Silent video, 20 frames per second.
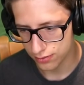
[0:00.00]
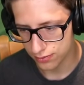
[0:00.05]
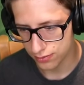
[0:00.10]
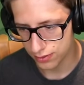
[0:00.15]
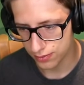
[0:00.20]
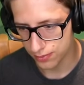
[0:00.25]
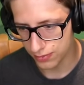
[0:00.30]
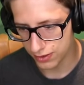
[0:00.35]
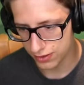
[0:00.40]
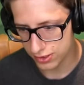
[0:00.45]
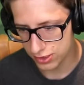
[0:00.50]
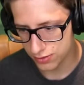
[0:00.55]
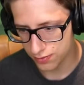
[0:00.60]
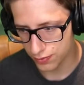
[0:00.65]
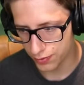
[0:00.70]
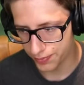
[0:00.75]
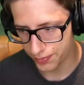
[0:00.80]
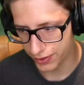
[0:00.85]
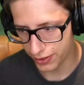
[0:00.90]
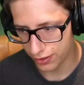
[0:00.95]
We must
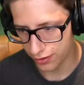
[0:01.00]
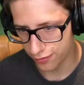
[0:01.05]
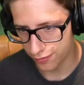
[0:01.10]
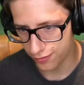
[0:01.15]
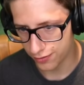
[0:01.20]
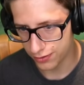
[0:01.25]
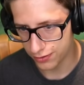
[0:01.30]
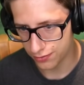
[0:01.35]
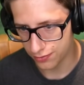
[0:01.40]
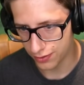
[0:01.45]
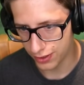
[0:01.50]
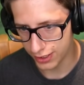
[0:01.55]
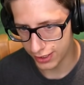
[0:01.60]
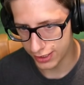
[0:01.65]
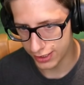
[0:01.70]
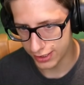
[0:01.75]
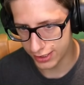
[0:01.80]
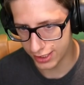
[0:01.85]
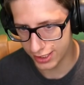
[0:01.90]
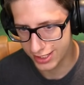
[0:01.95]
prepare for the
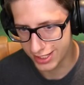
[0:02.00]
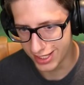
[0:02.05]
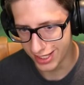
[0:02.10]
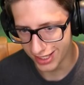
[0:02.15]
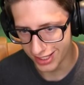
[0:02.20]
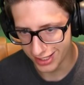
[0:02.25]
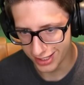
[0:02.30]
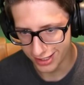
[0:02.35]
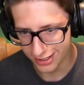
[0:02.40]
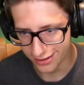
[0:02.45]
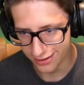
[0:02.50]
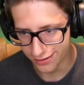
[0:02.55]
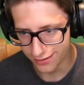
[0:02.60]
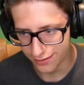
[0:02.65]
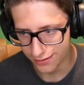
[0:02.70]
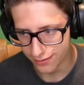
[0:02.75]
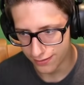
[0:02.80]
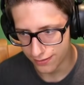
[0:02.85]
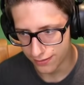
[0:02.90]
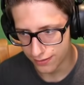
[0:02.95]
raid.
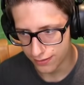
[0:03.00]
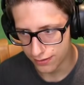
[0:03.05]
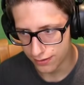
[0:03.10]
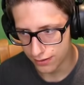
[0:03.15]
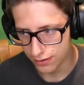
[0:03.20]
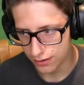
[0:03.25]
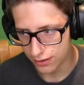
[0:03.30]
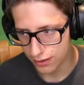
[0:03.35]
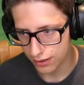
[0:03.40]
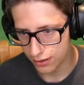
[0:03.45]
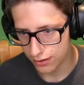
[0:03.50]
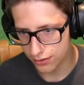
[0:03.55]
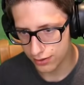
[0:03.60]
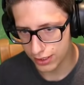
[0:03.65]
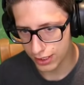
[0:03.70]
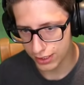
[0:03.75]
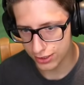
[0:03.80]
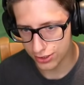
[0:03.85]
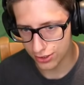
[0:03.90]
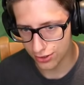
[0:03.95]
Oh god,